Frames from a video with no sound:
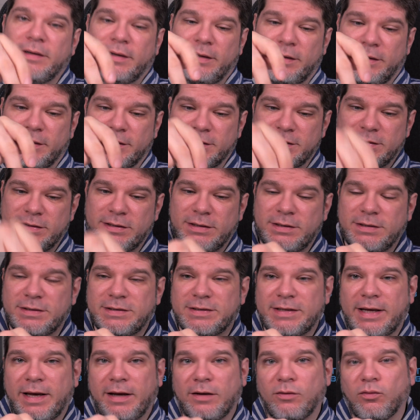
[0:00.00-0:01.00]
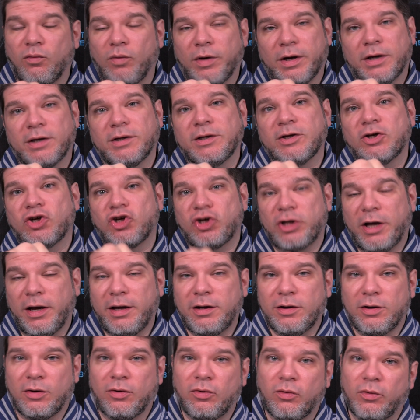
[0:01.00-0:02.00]
uh, sits and where the
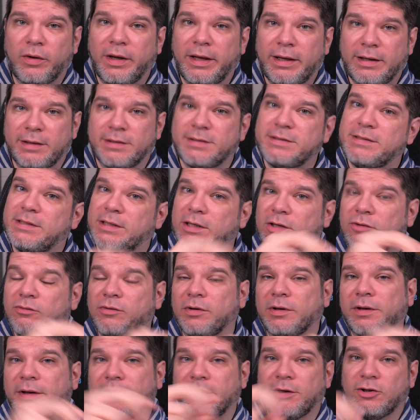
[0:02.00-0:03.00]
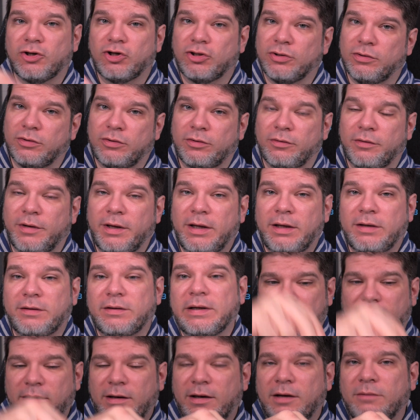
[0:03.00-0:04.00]
shadow is in relation to it.
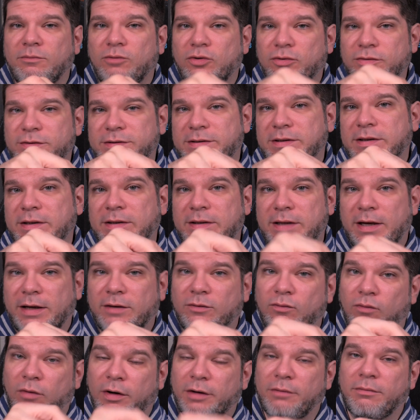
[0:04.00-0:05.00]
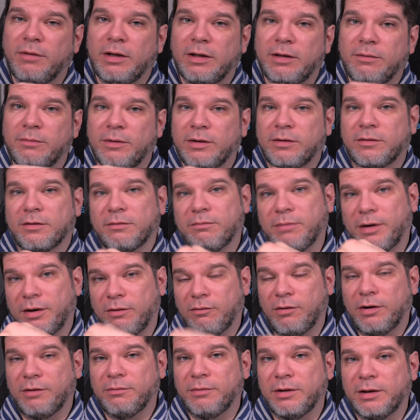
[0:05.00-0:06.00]
And I'm using that one millimeter by
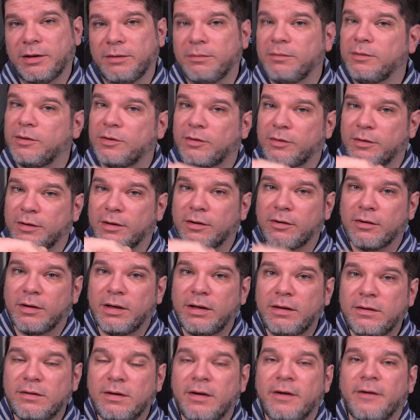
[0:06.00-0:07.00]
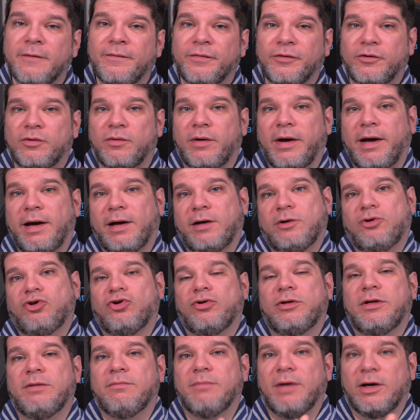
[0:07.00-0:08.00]
one millimeter grid to
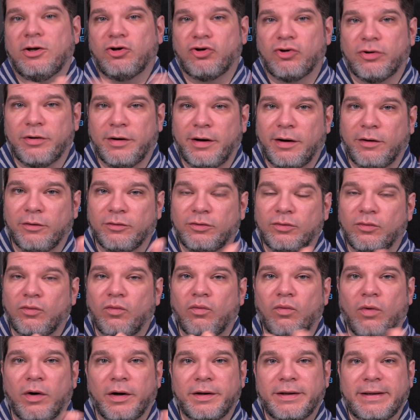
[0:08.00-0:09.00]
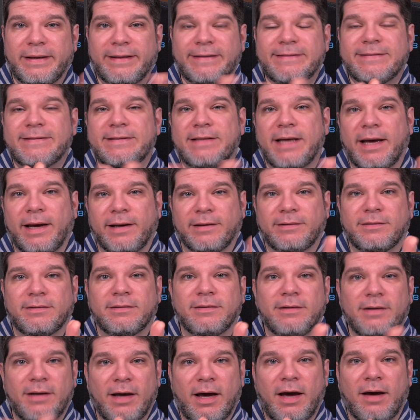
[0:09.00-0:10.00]
actually measure out what is that
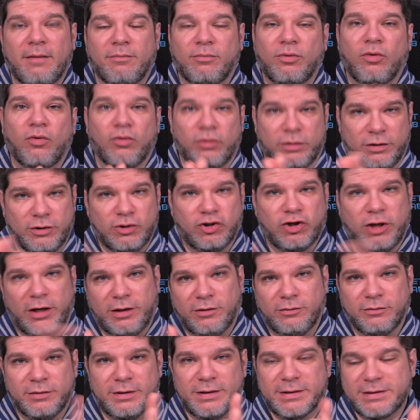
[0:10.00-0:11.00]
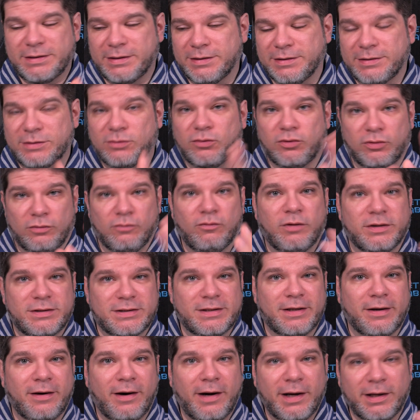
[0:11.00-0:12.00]
gap or the shadow distance or what's
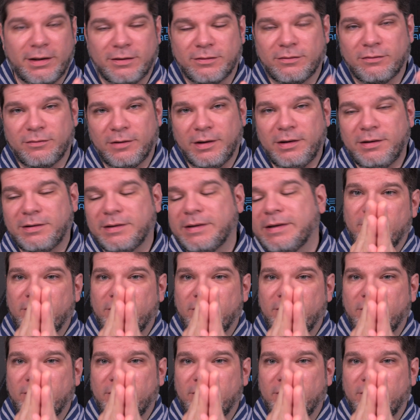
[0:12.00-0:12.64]
the height, right?